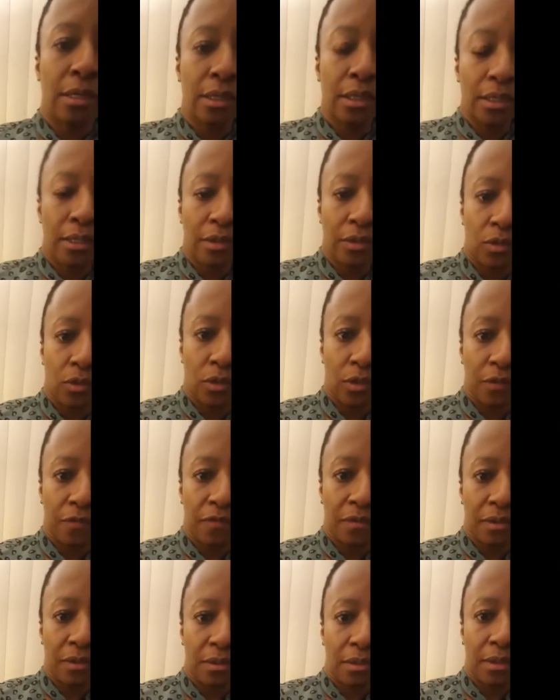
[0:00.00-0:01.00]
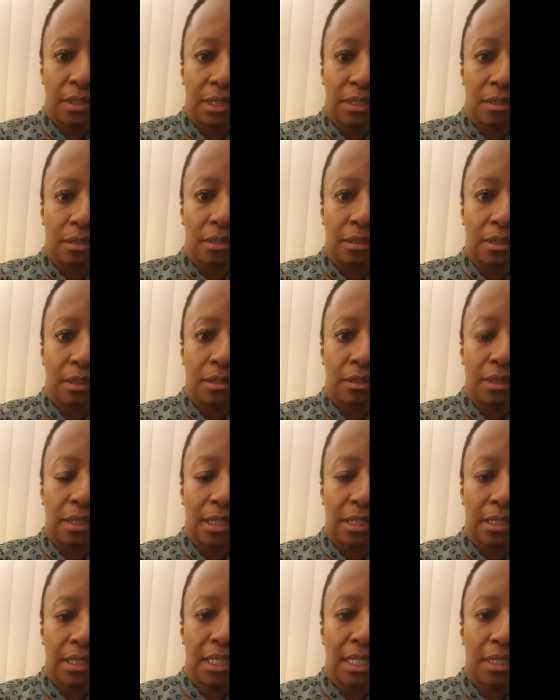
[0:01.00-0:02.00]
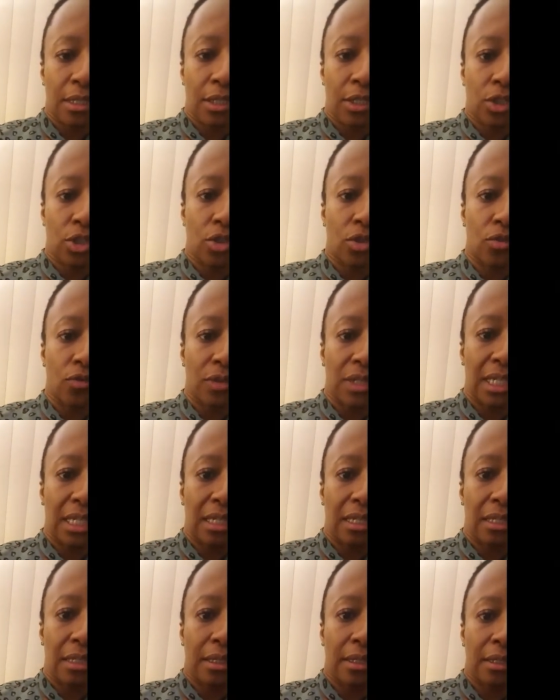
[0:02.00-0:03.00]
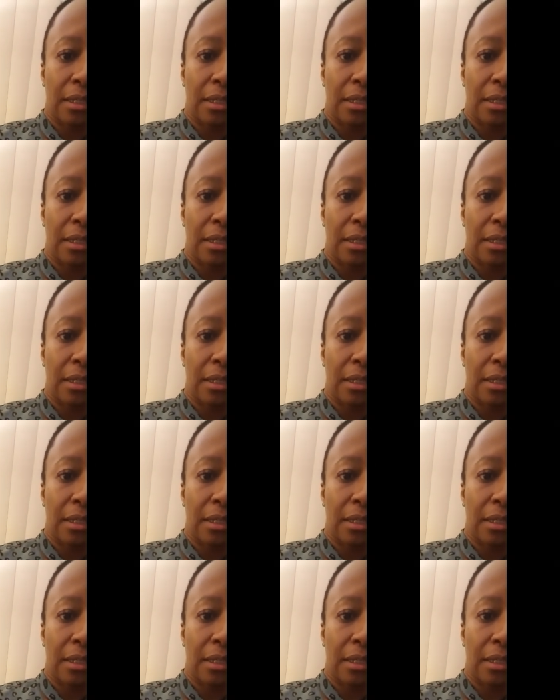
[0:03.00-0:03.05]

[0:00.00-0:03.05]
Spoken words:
sort of tealish green